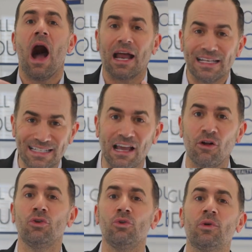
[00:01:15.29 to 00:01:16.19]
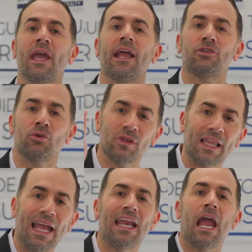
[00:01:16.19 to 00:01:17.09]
until you get to late